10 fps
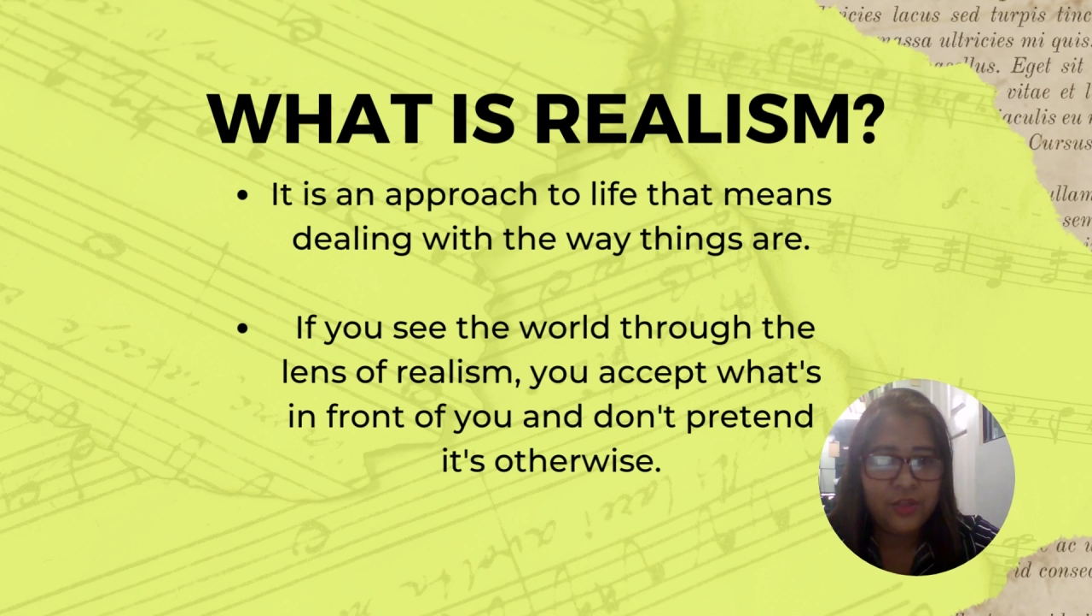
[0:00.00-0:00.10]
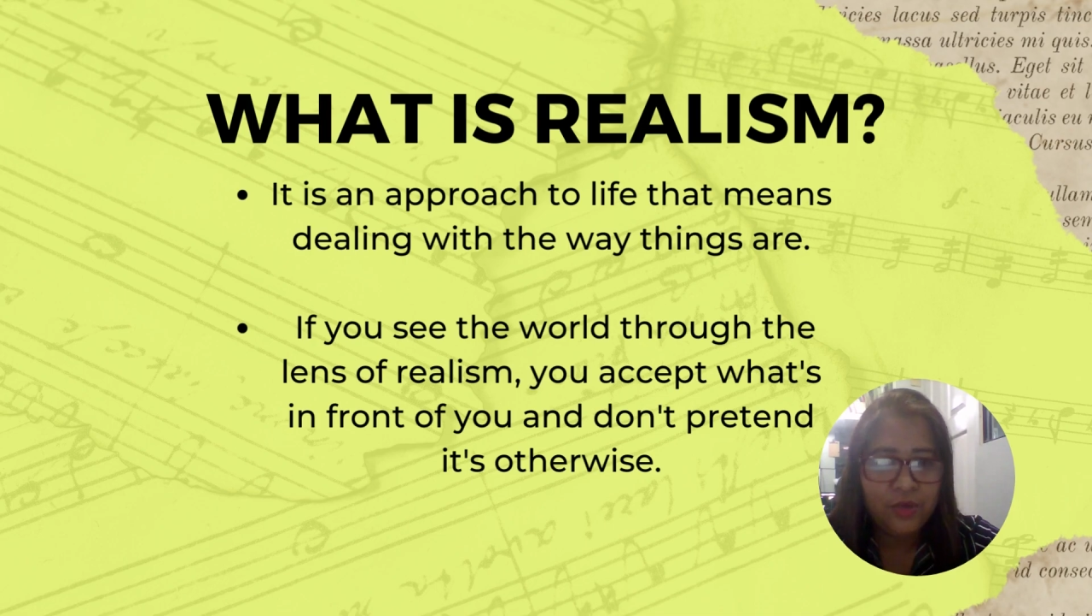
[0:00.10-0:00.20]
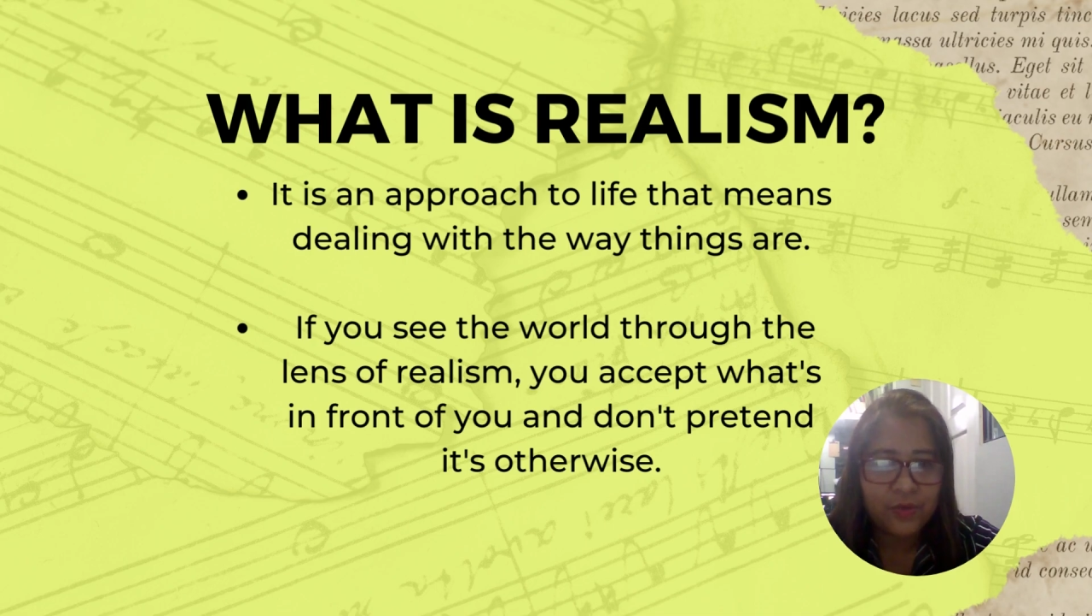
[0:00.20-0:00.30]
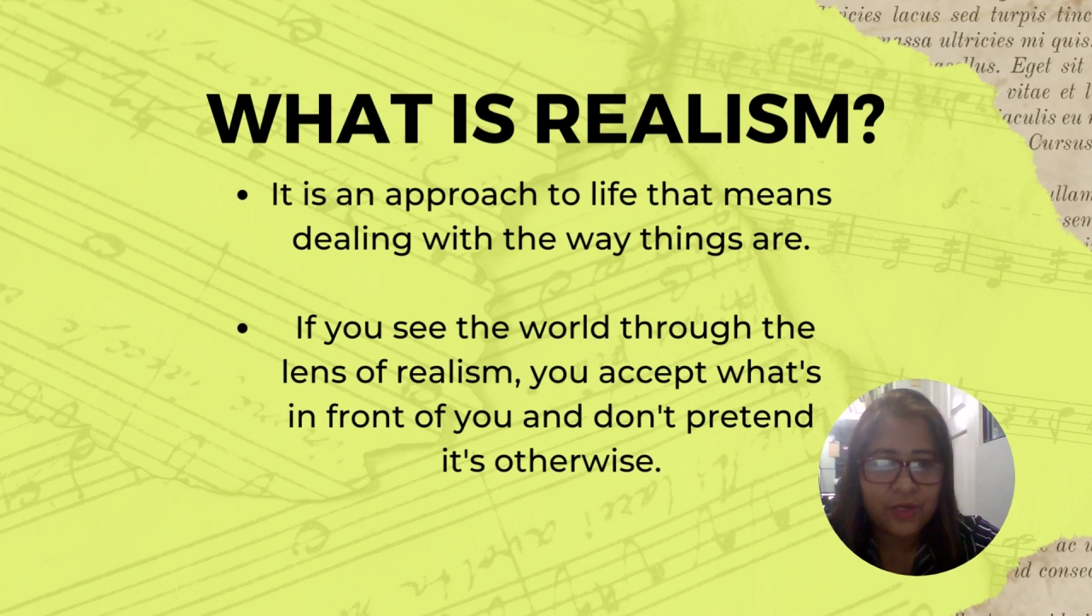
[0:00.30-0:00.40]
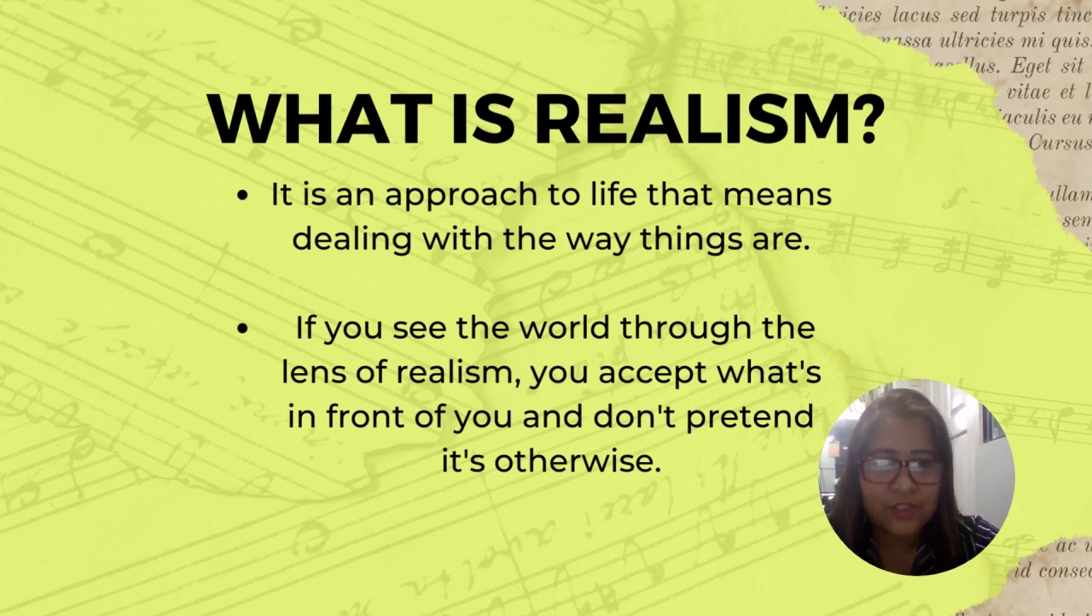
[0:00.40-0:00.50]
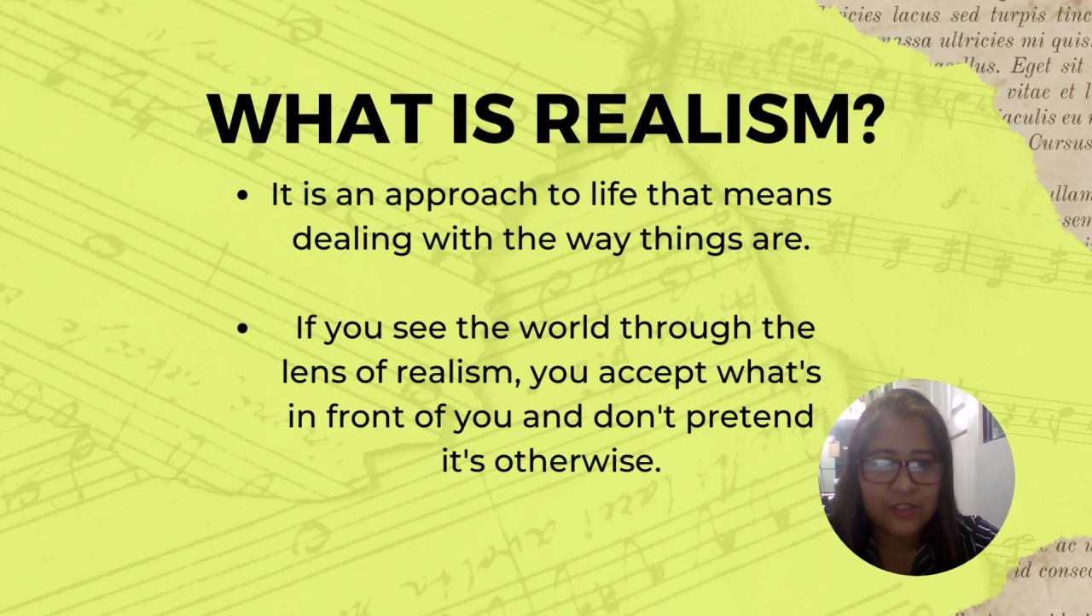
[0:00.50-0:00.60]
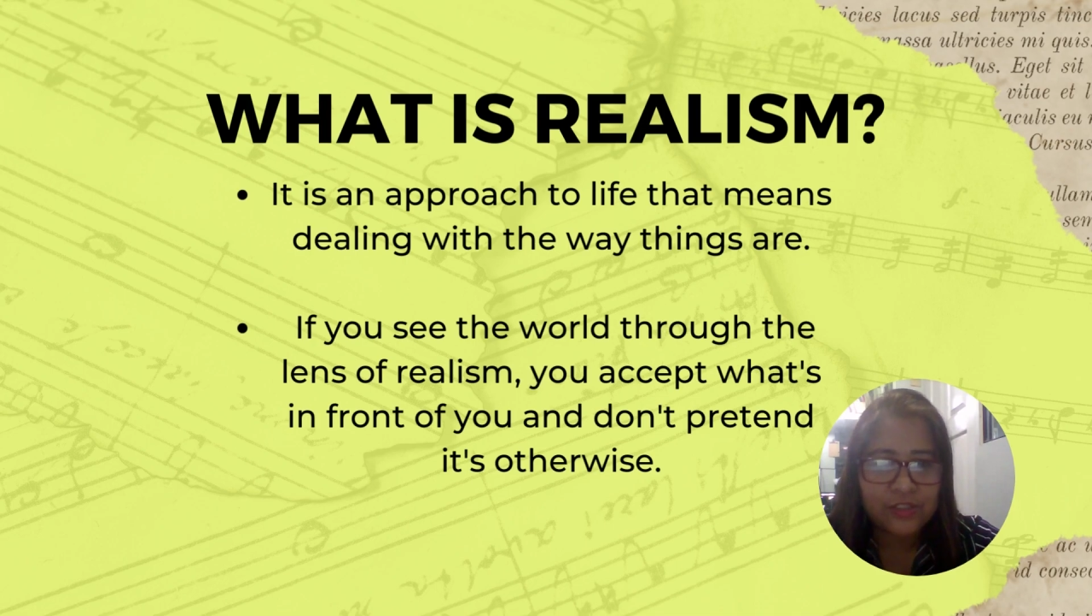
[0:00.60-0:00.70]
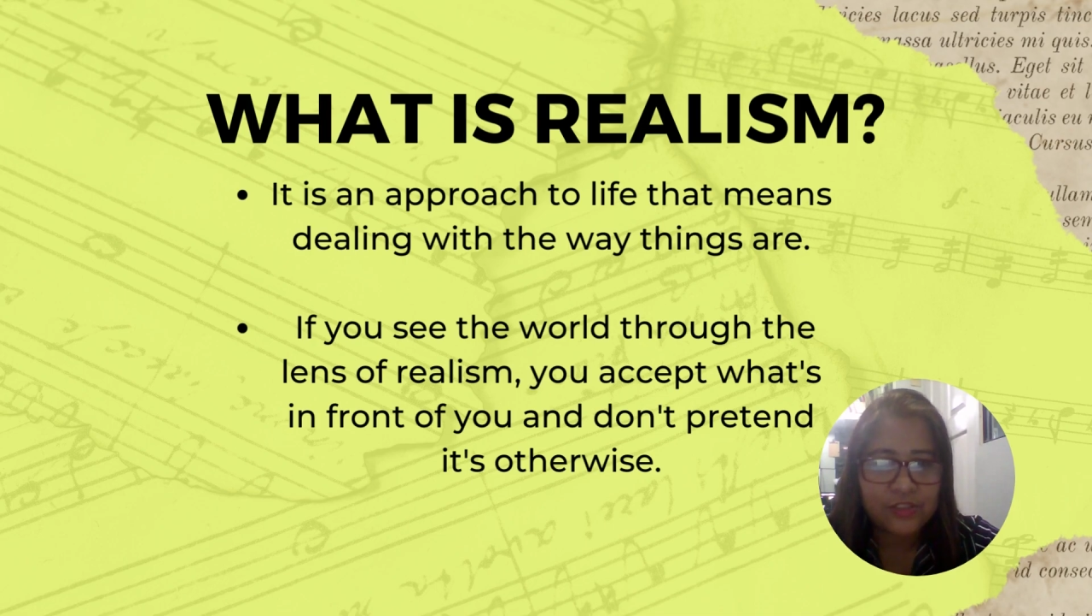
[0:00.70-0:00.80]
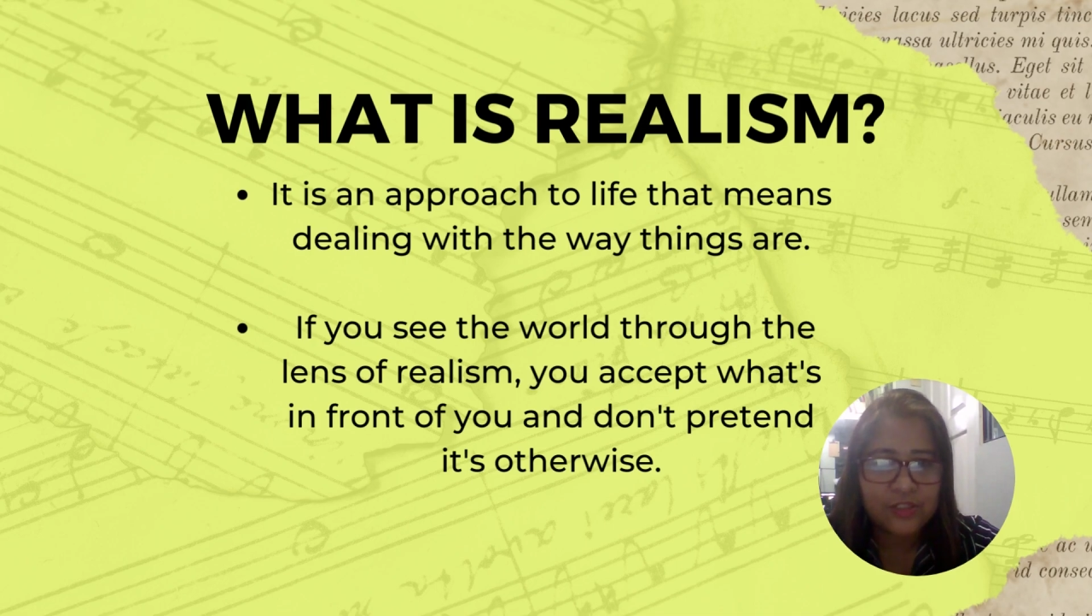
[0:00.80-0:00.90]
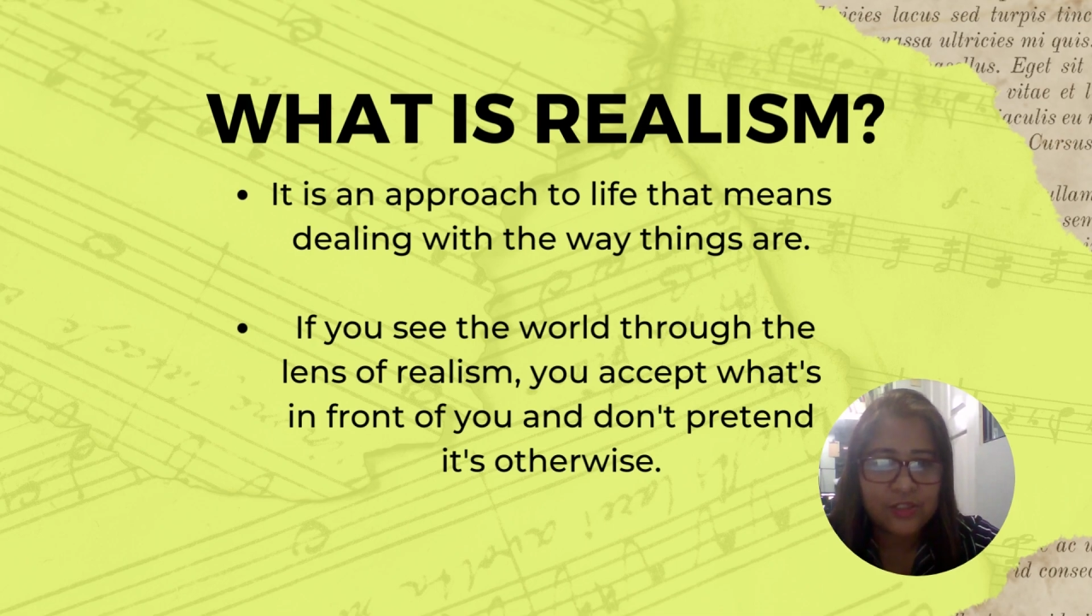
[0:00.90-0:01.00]

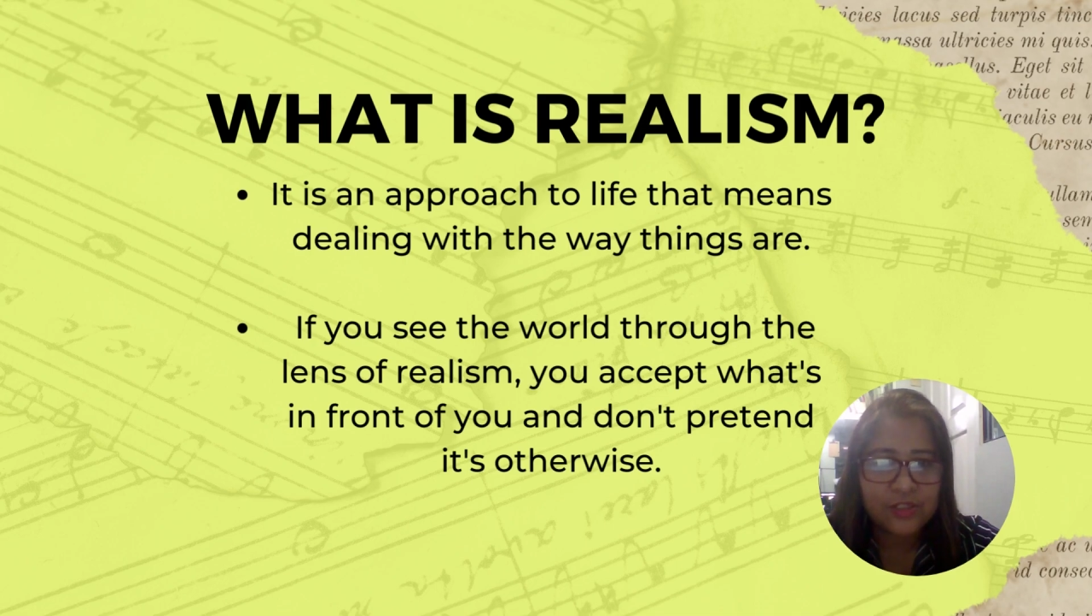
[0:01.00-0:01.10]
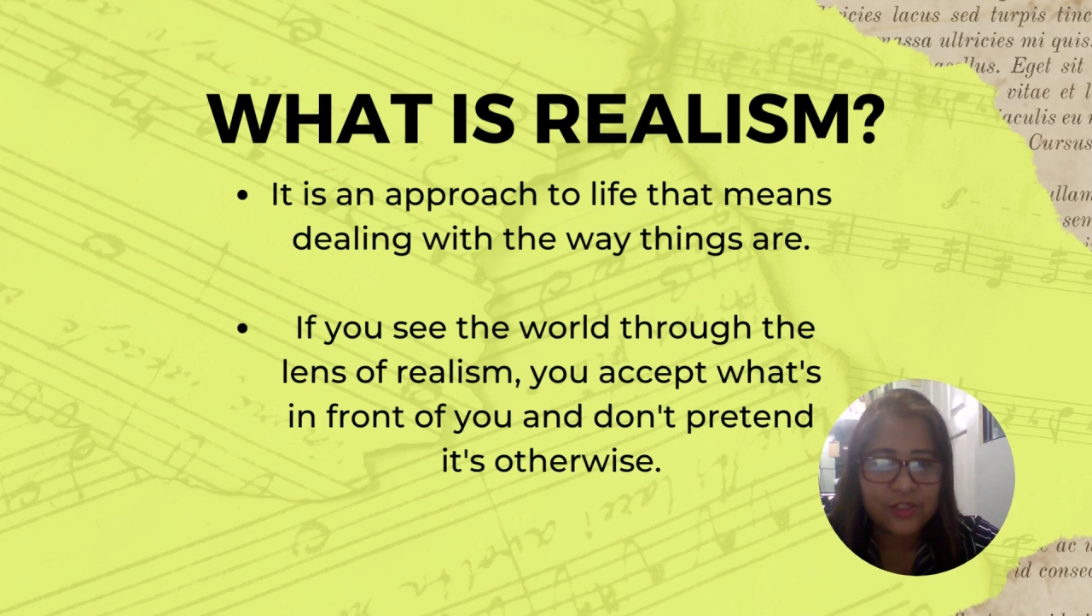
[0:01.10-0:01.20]
otherwise.